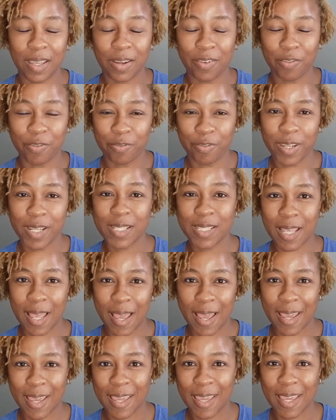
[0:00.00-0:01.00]

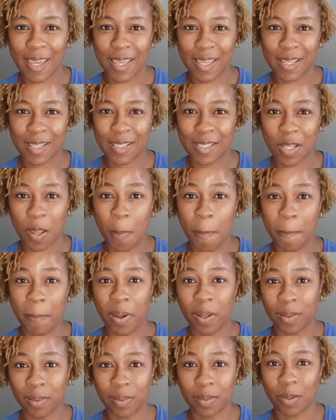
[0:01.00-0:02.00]
retie is a
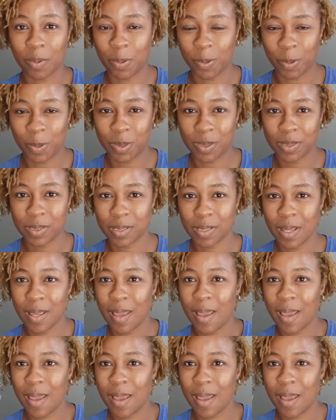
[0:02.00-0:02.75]
month old.